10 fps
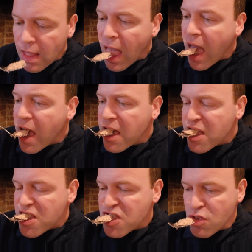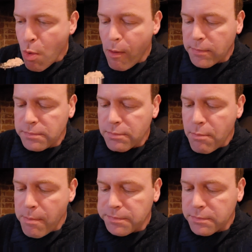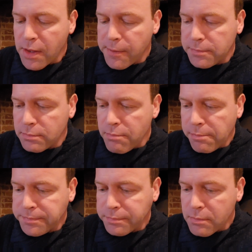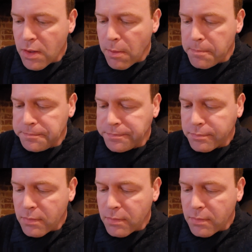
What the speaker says: (no one is talking)